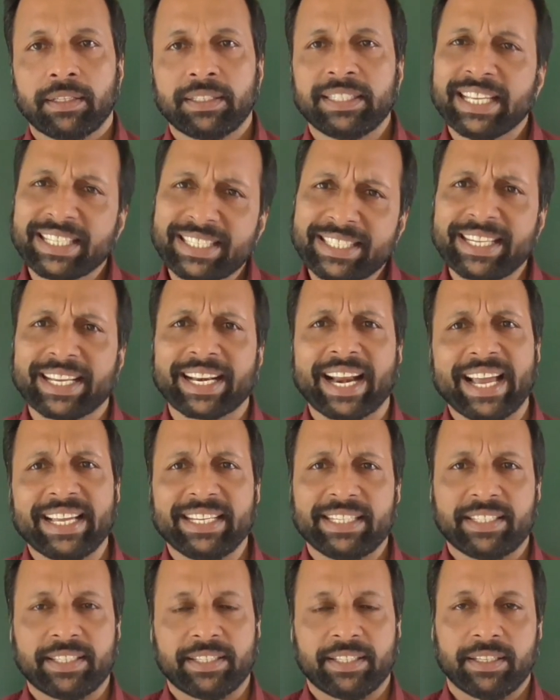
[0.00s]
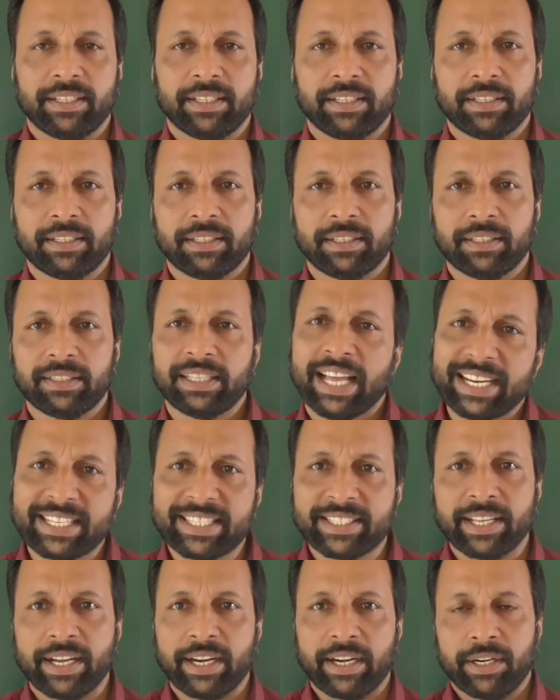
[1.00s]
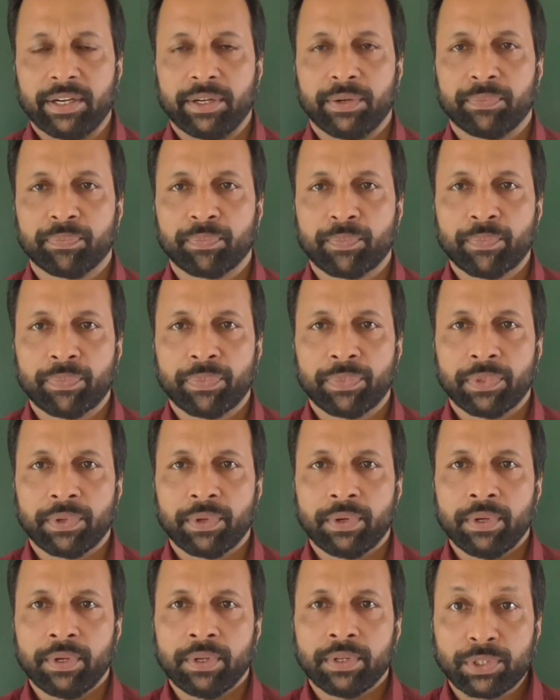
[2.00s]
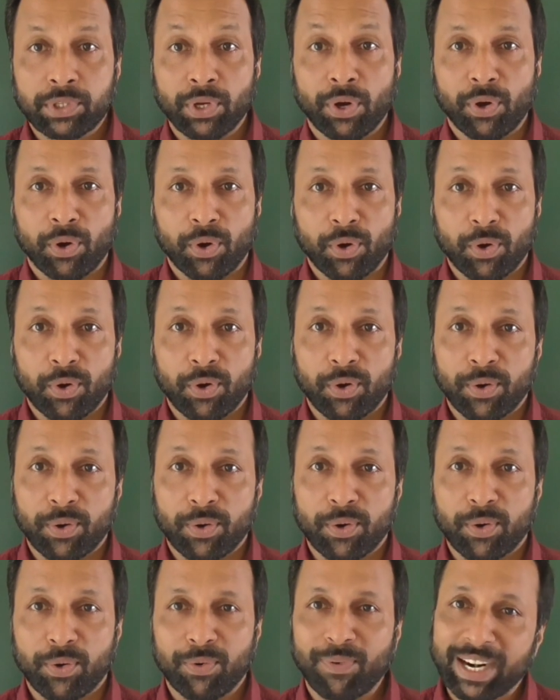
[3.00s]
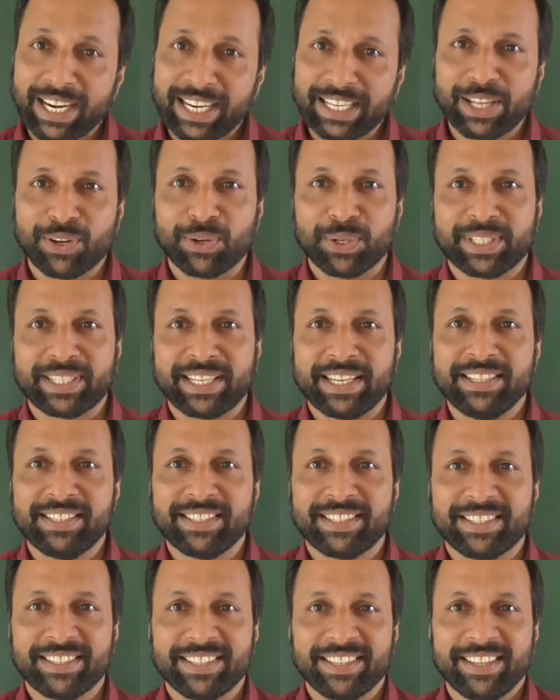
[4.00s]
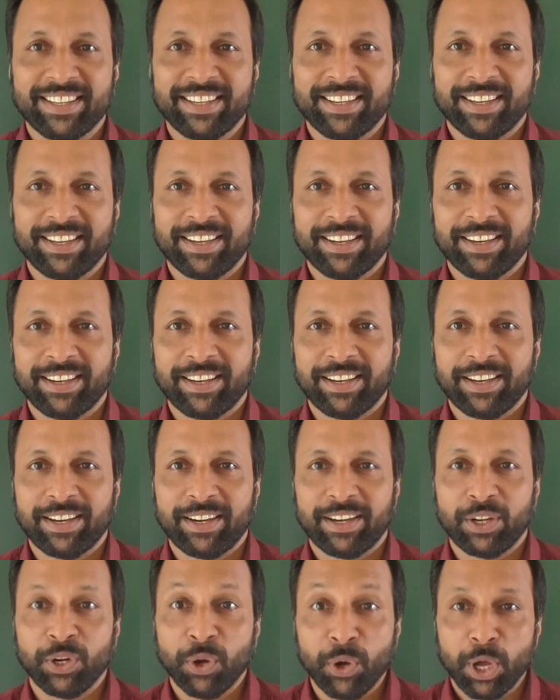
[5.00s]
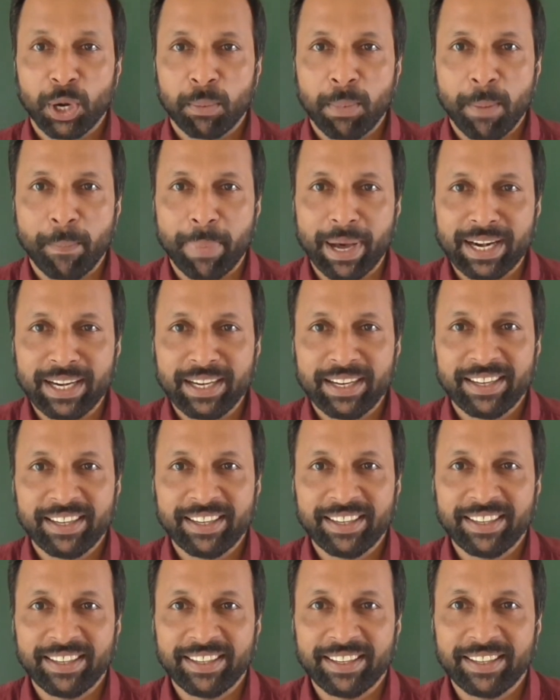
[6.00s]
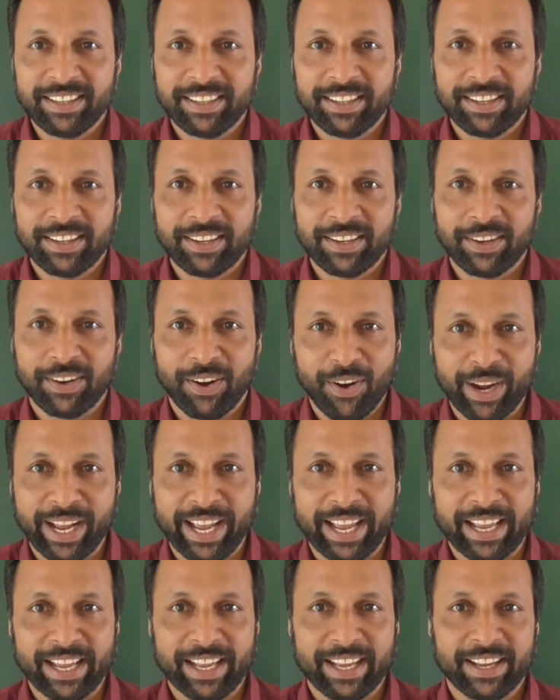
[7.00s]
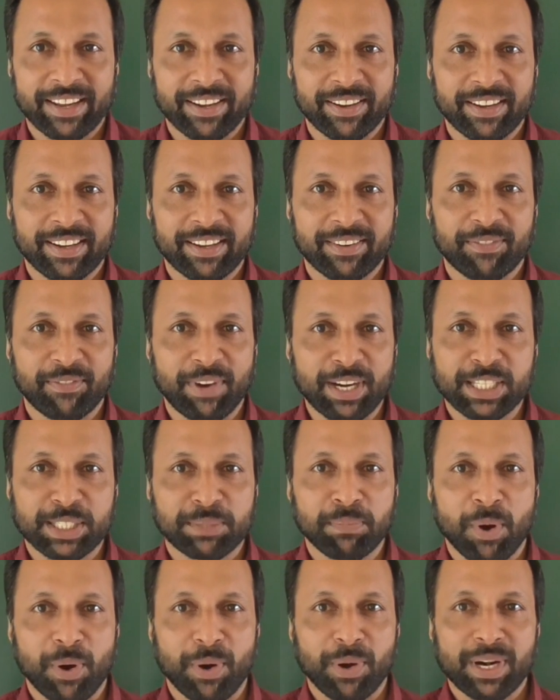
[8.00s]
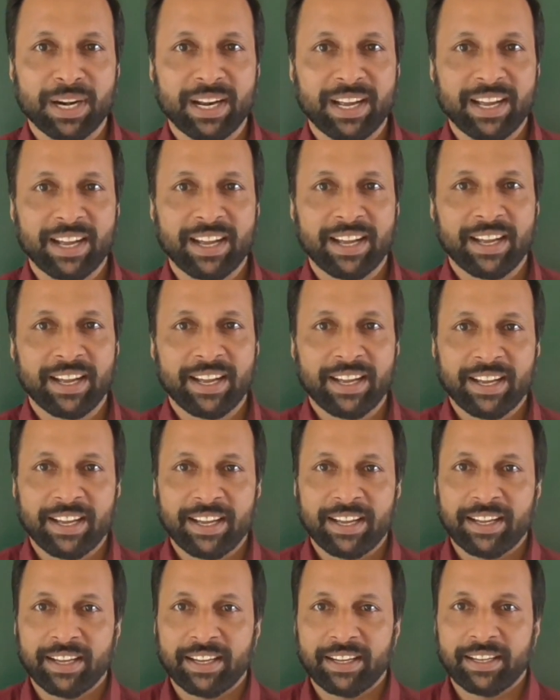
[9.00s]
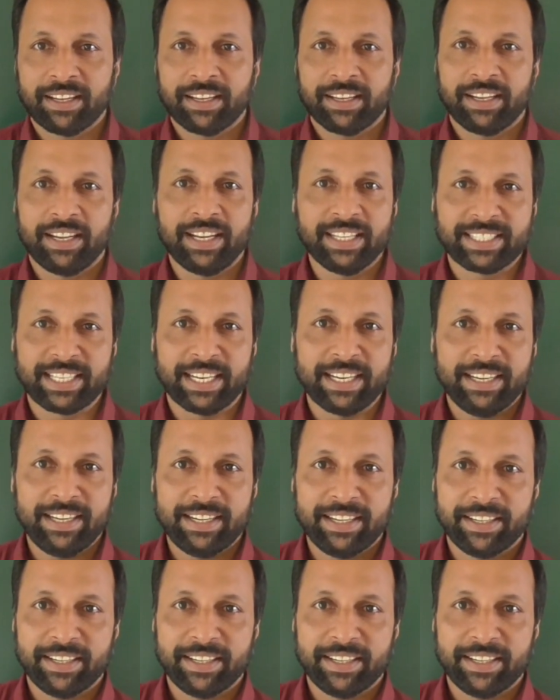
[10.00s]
Just write. That's all. So, what are the questions? Do you remember? Okay. Once more. Listen.